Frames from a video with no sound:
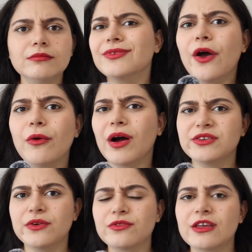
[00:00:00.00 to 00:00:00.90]
No, I
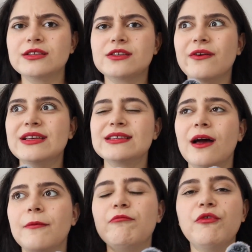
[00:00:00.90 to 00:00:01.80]
don't think so. Is
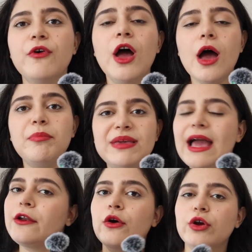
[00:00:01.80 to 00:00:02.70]
a
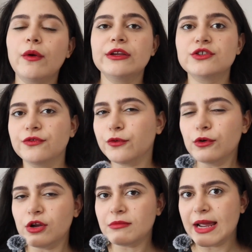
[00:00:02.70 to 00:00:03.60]
piano going to
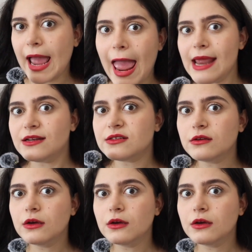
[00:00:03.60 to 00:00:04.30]
fall on my head?